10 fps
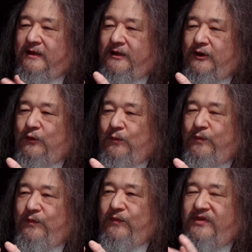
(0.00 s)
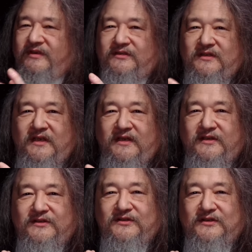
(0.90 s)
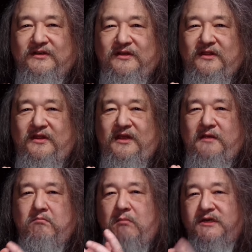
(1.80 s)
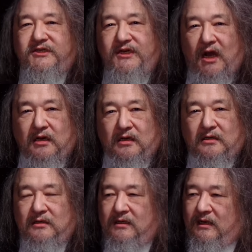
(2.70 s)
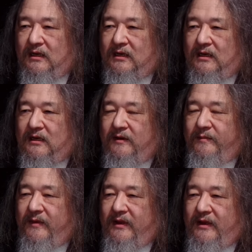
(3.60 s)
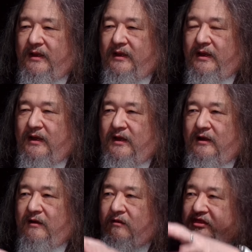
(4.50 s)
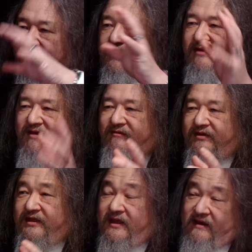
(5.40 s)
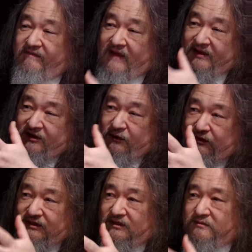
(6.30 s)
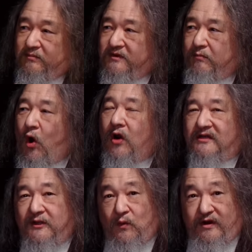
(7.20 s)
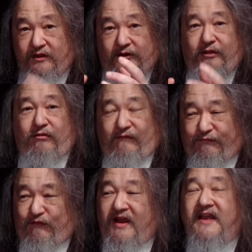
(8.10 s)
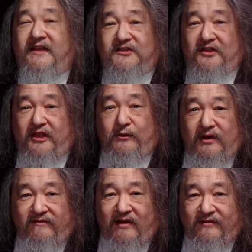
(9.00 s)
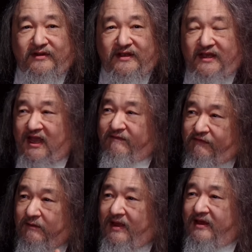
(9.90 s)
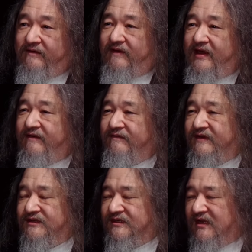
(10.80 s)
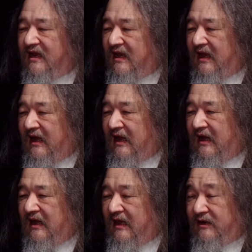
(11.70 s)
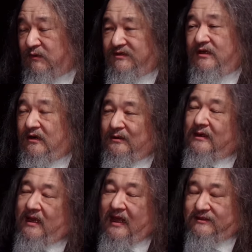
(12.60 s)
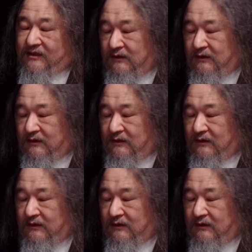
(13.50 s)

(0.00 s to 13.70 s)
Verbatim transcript: you know, this is the much younger uh, um, uh, theory of everything. And in fact, you know, this is, is partly where the phrase theory of everything came from out of, out of physics. Uh, uh and it was, you know, as